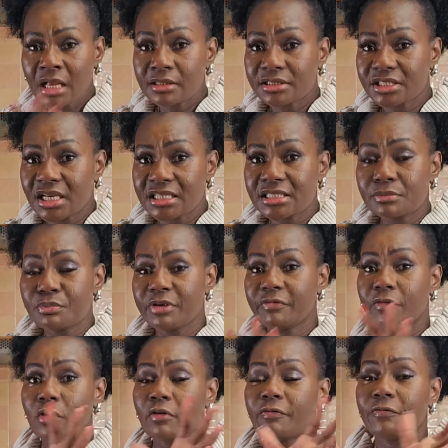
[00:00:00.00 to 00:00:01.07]
just
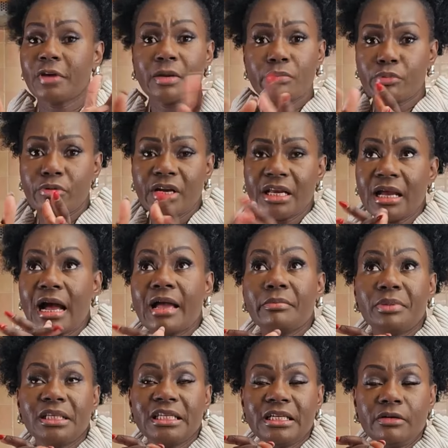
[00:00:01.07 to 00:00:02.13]
before February, I
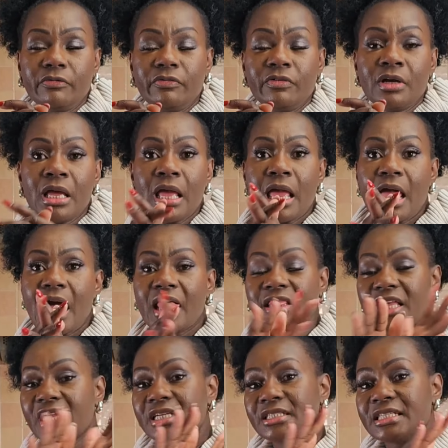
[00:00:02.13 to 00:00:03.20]
believe, and
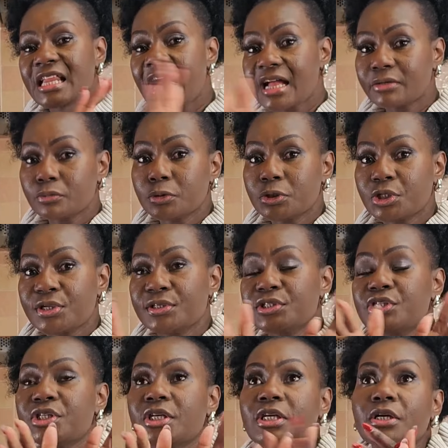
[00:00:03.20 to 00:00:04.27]
then that would
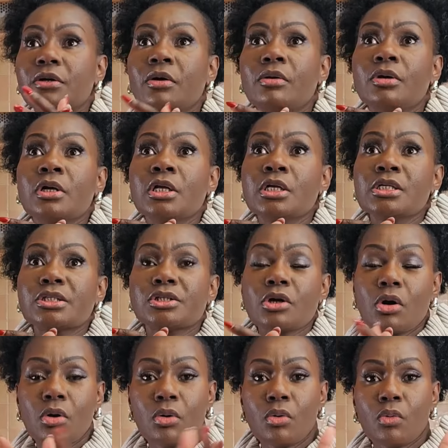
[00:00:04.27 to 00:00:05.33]
continue.
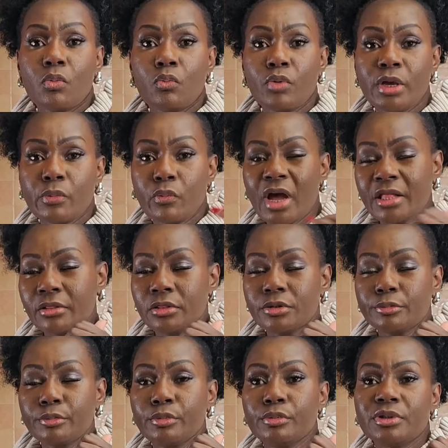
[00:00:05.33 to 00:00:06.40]
So we went
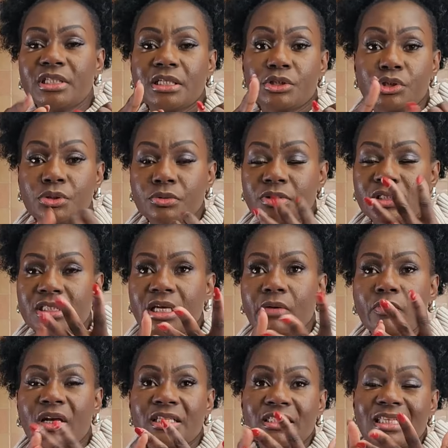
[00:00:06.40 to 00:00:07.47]
through the Tuesday,
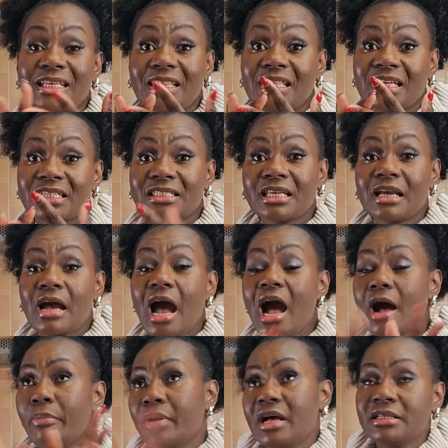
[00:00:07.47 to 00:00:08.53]
Wednesday, Thursday
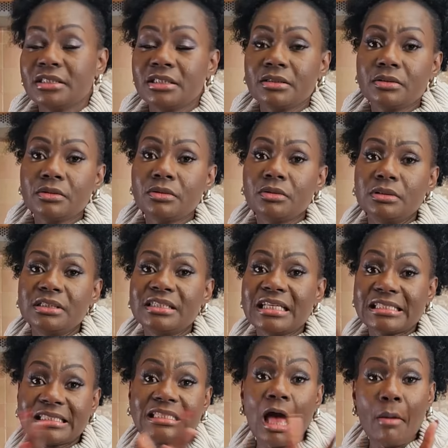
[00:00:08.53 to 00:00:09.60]
up until the
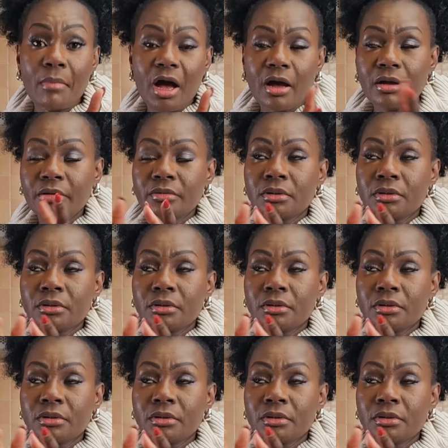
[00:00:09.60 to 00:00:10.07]
summer,